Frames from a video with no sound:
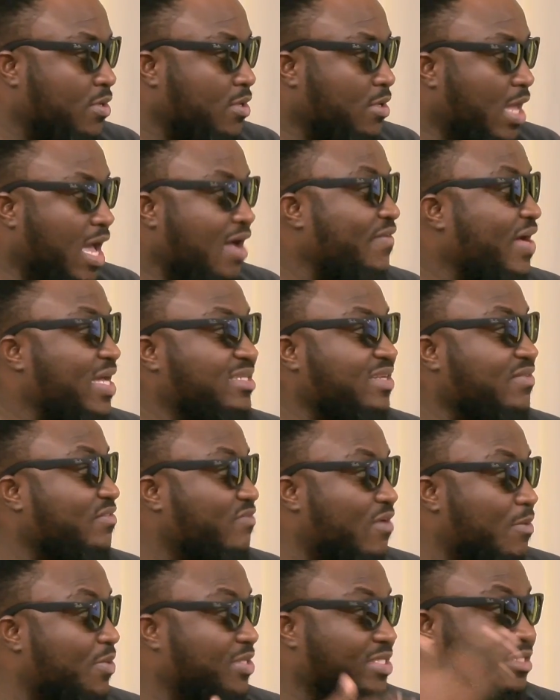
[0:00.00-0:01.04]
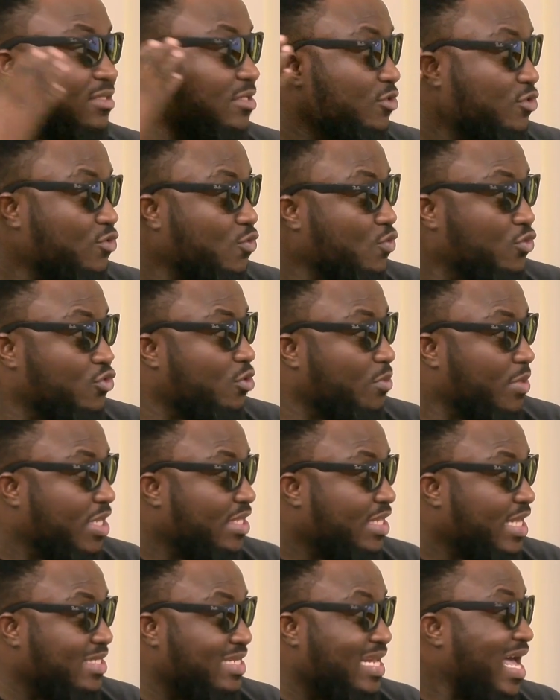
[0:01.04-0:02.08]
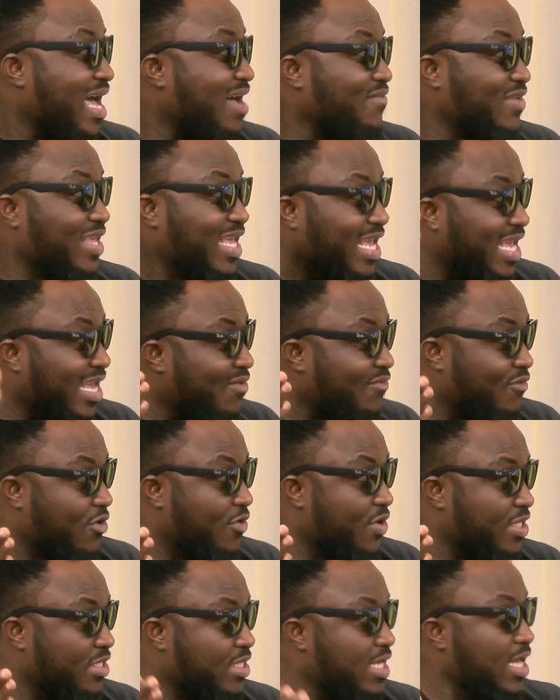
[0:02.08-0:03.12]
I've had 75% in school so many times, I have A for it.